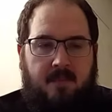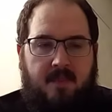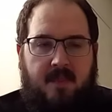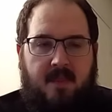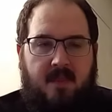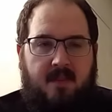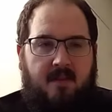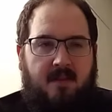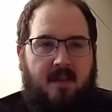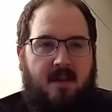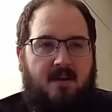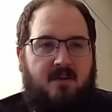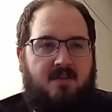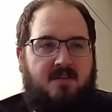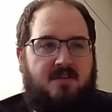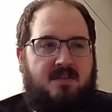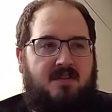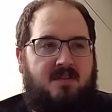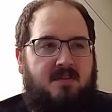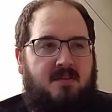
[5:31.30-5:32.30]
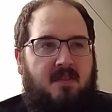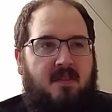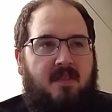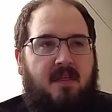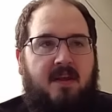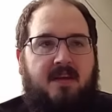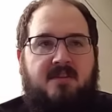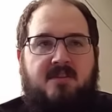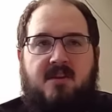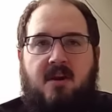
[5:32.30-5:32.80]
There's
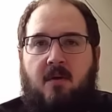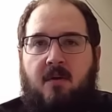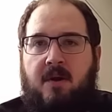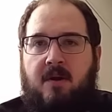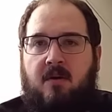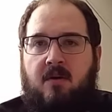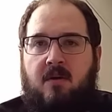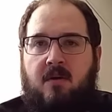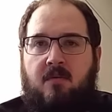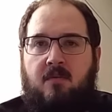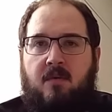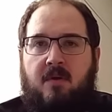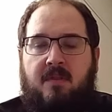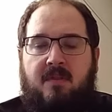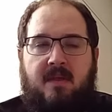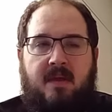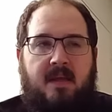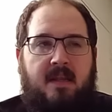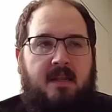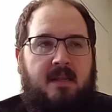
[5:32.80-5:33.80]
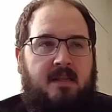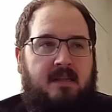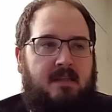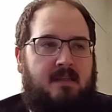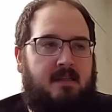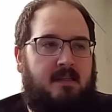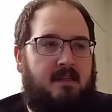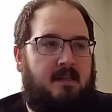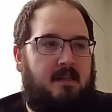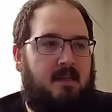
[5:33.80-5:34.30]
things going on within